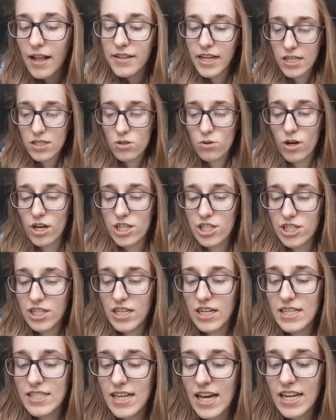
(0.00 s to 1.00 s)
Next
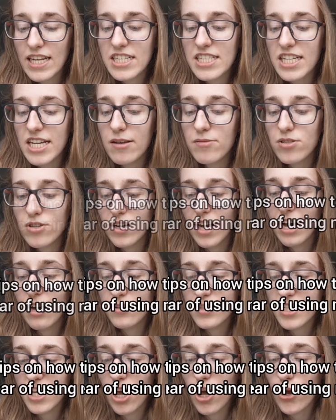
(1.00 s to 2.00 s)
question is, any tips on
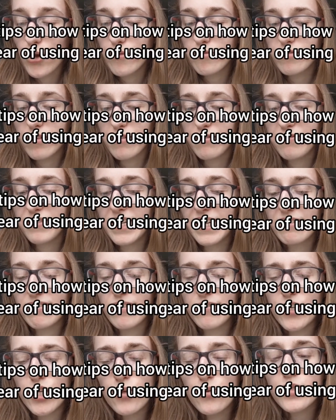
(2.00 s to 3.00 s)
how to get over a fear
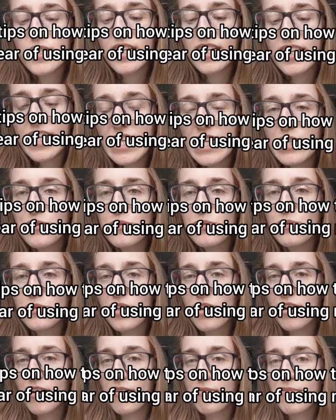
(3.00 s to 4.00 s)
of using
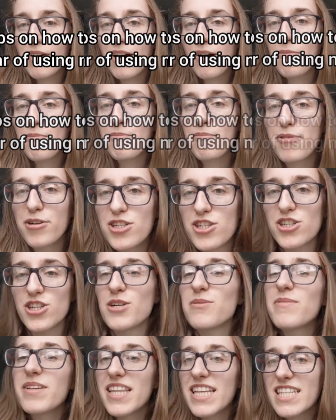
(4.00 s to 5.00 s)
needles? I'm
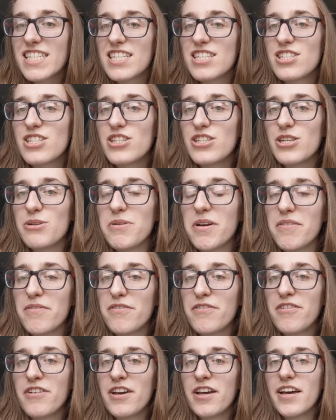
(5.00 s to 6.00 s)
presuming this is to do
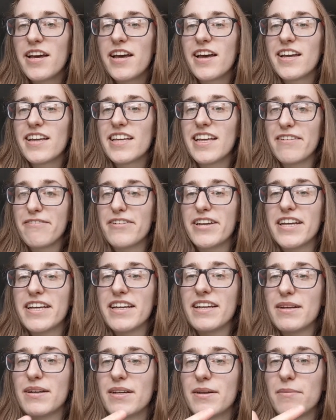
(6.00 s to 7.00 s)
with
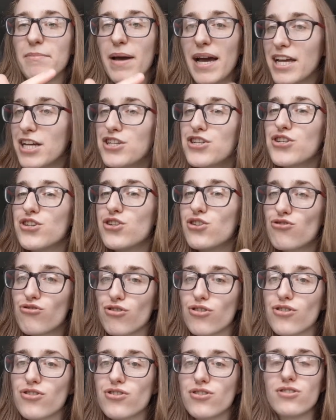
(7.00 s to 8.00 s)
giving patient
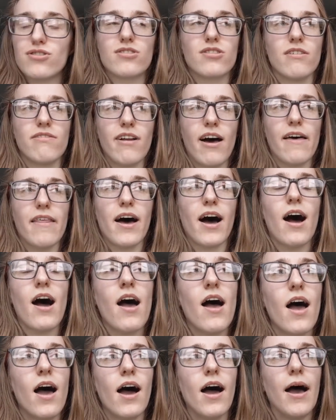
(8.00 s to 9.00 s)
drugs and stuff like
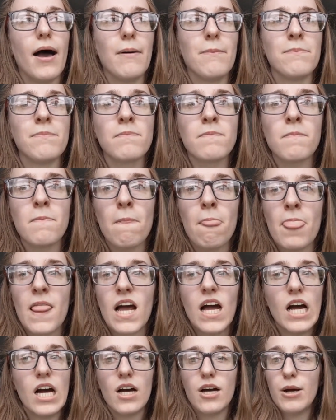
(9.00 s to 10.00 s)
that.
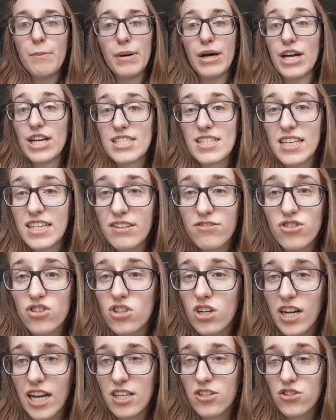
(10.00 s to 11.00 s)
Personally, you've
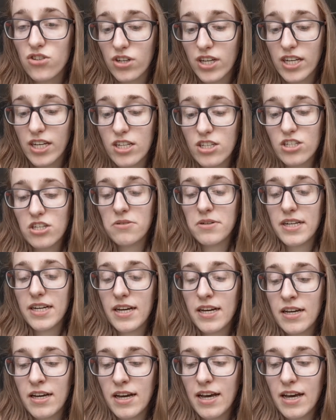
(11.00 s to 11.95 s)
just got to get stuck in and do it.